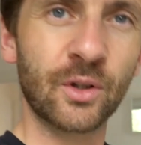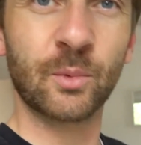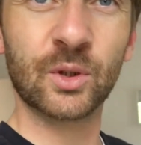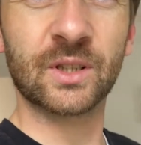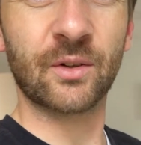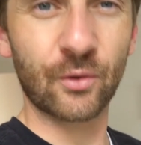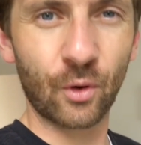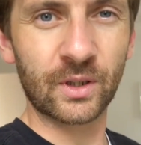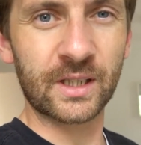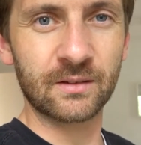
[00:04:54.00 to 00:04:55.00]
the most
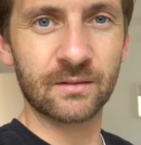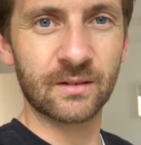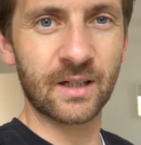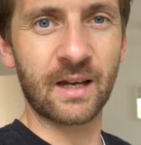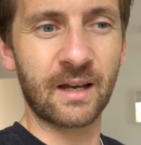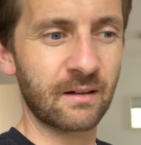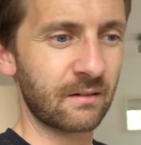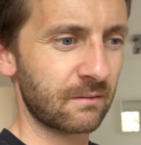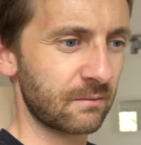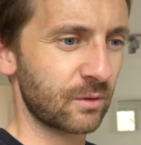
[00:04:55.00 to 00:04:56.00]
enthralling
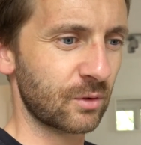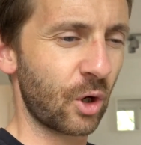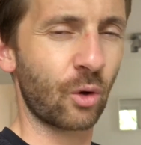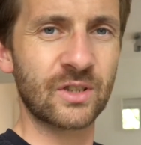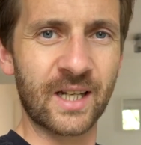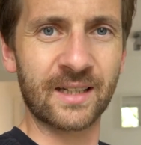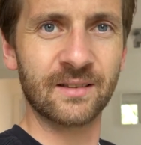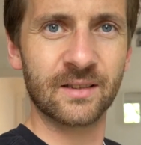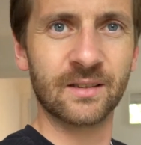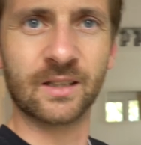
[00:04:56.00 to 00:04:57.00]

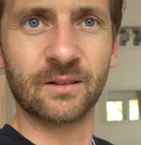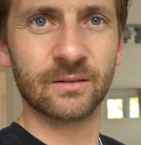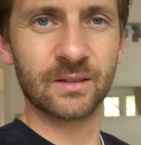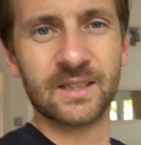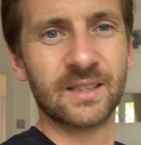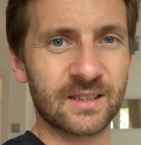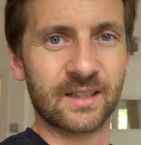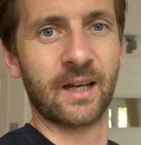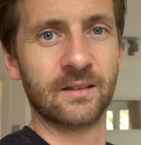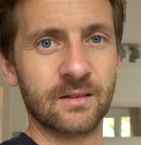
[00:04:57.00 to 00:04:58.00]
content, you know, it's a
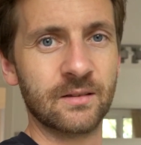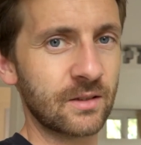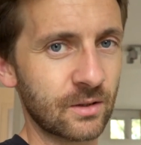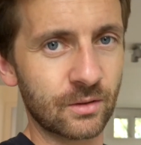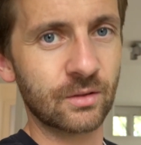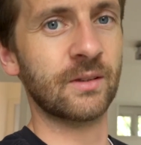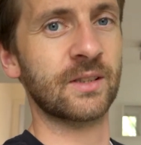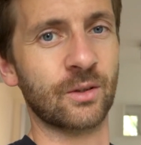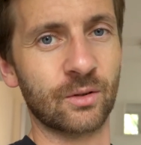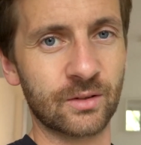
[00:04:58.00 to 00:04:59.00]
stand, so
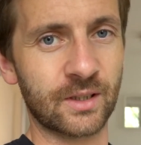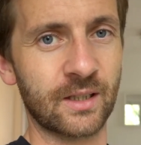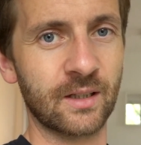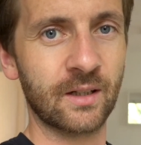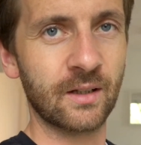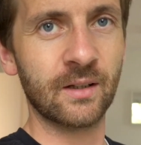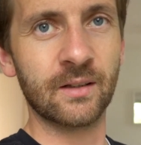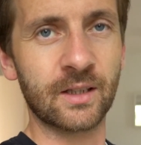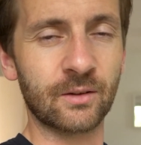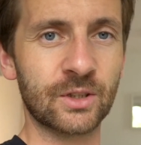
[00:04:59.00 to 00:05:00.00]
it's not gonna
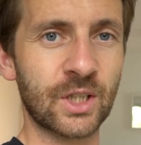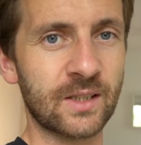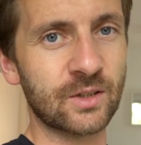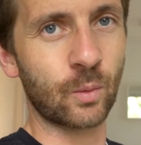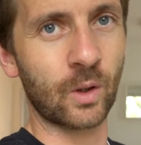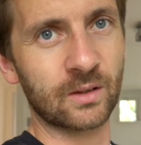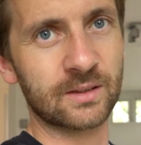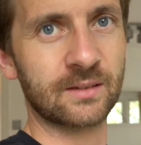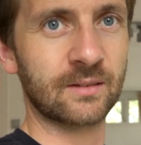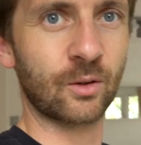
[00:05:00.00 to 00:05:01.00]
you know, change the
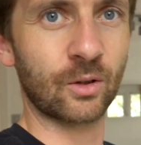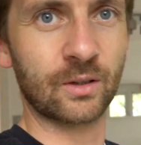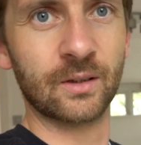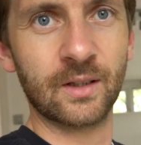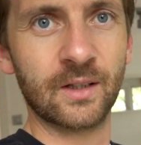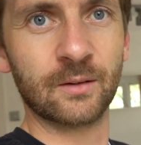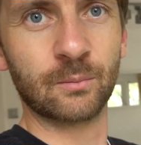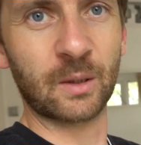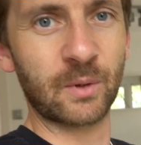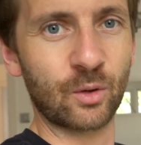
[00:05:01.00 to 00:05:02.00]
world or make me